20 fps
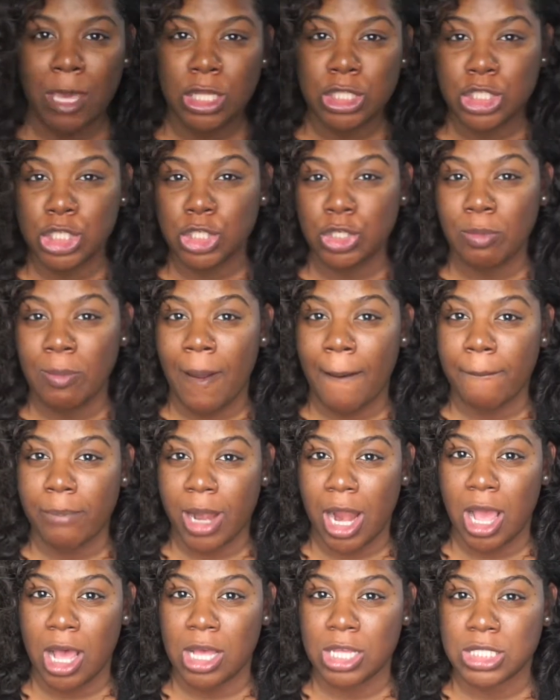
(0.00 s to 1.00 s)
to do my
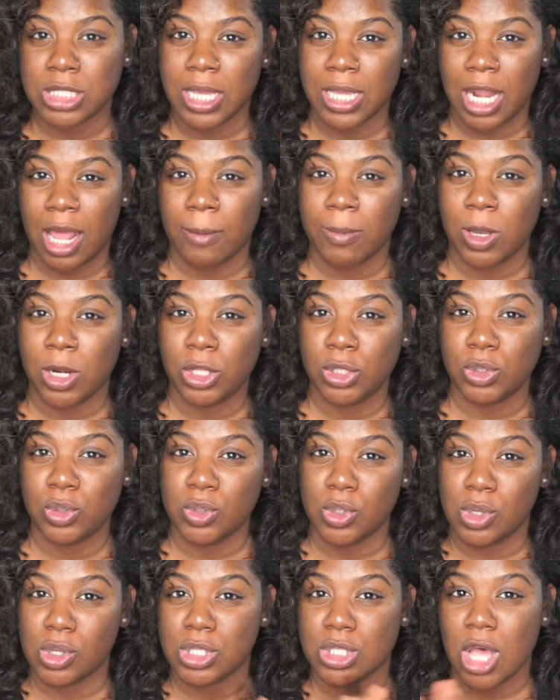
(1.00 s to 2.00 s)
brows, and I'm gonna do
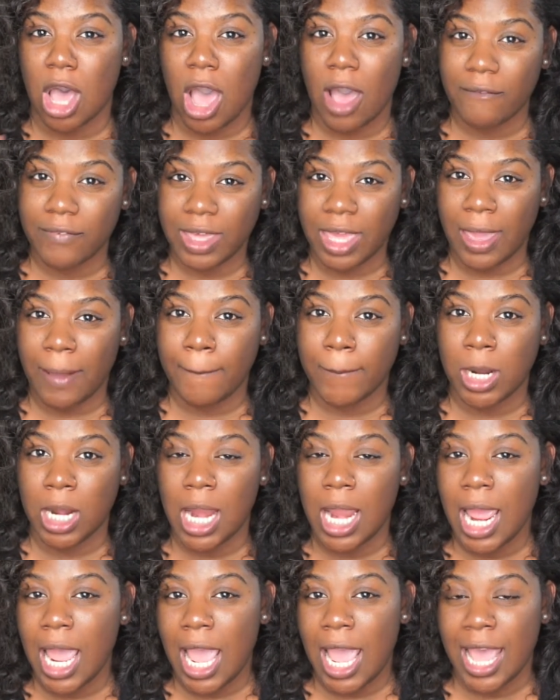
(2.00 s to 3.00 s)
those off camera,
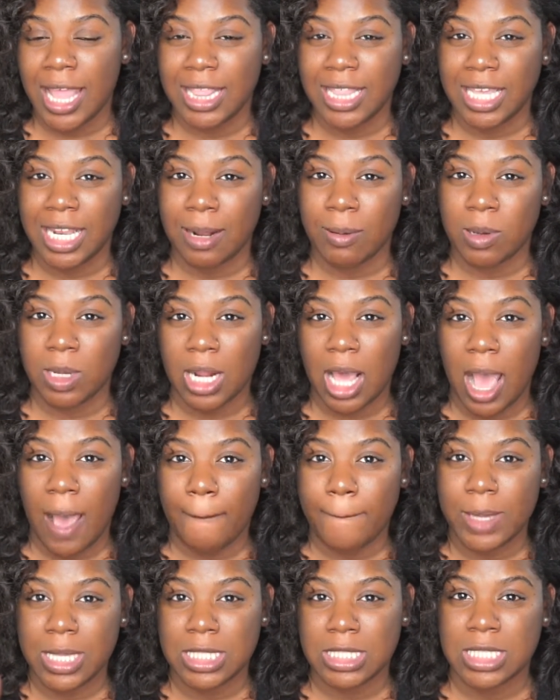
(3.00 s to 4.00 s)
and then I'm gonna
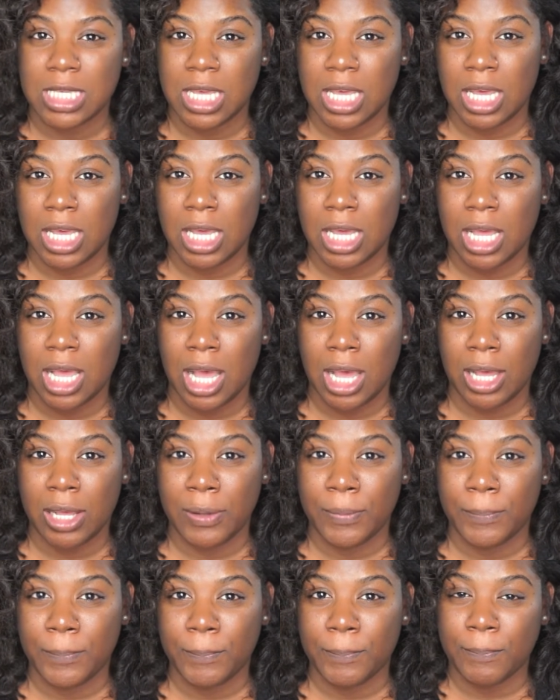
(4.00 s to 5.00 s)
hop into
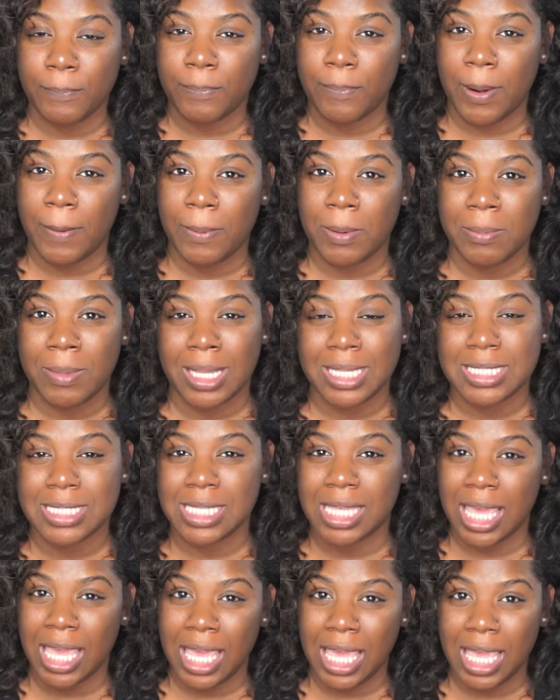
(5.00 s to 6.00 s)
prepping my
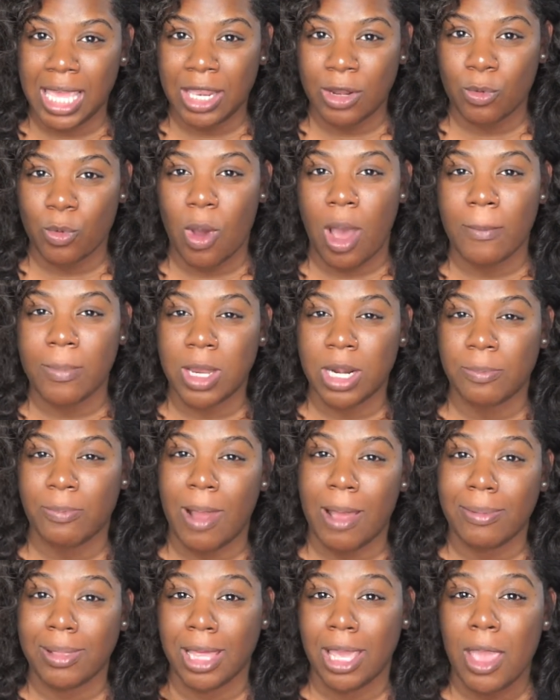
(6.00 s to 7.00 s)
skin. Well, I'm gonna
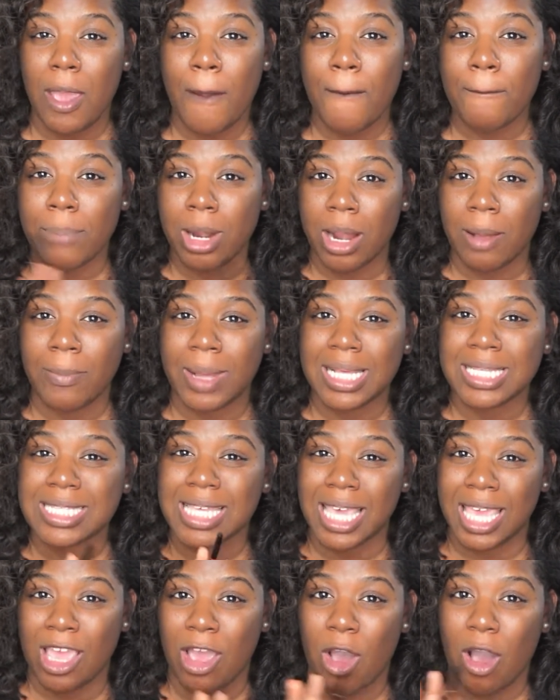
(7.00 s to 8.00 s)
probably prep my
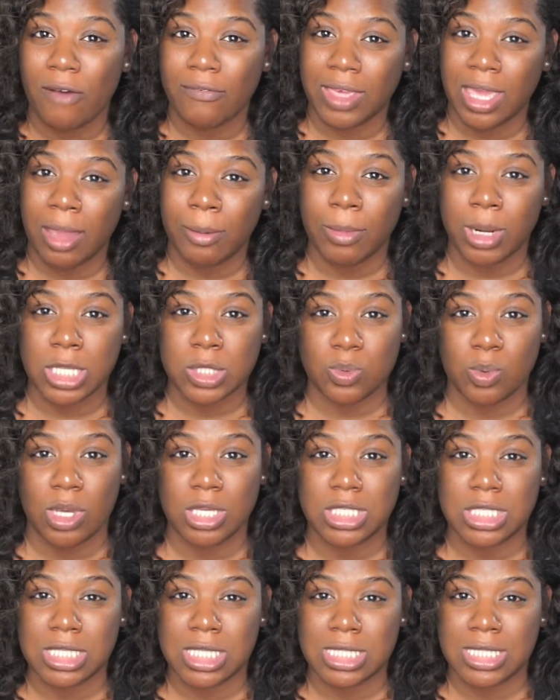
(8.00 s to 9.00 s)
skin off camera as well,
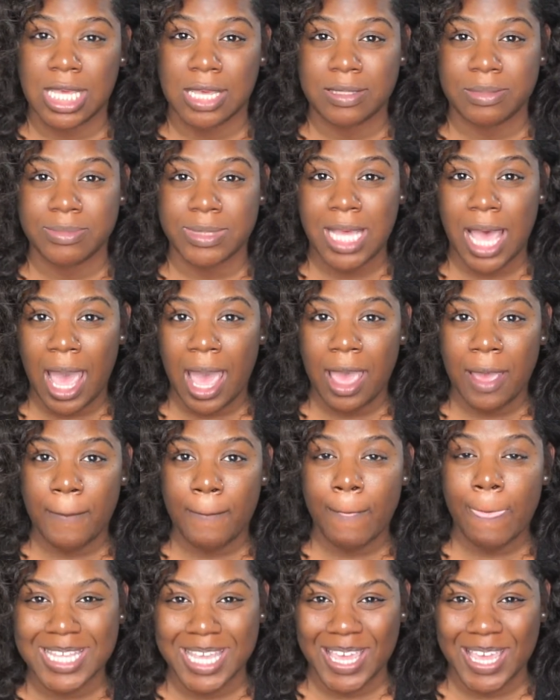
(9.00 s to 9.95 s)
just to save some time.